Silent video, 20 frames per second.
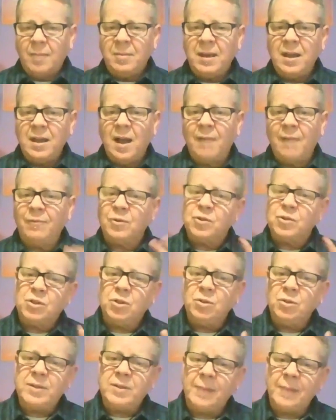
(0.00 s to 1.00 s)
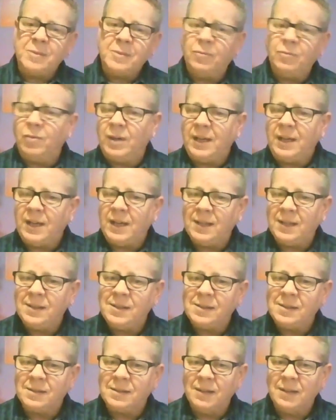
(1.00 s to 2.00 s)
He offers 2 types of
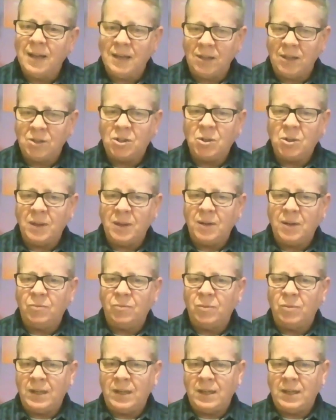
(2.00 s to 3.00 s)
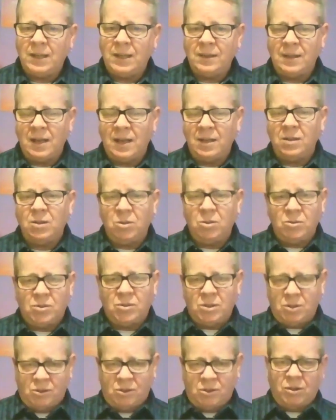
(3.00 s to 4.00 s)
readings, an intuitive reading that
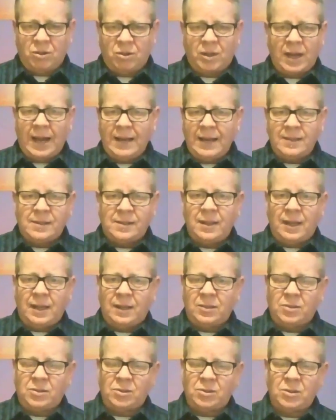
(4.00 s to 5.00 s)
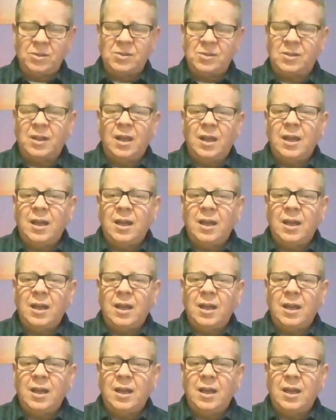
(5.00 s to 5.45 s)
uses your guides and angels,